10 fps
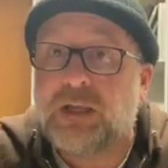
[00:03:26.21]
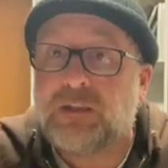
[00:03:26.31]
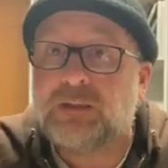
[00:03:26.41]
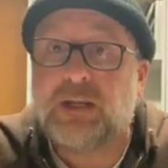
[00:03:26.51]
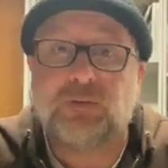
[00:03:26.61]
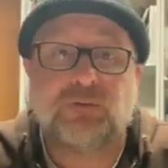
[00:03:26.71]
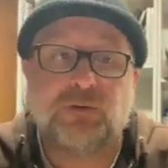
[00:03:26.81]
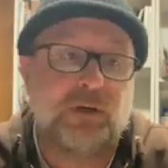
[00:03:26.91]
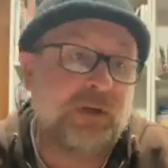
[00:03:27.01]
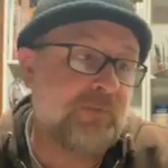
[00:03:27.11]
They tell a
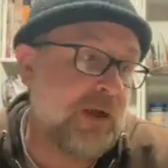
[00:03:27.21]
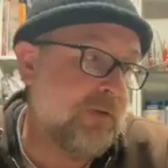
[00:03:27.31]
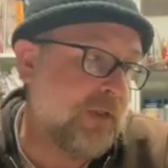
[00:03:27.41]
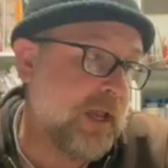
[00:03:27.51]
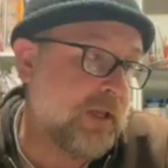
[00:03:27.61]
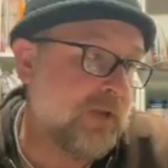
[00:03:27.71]
story about, like,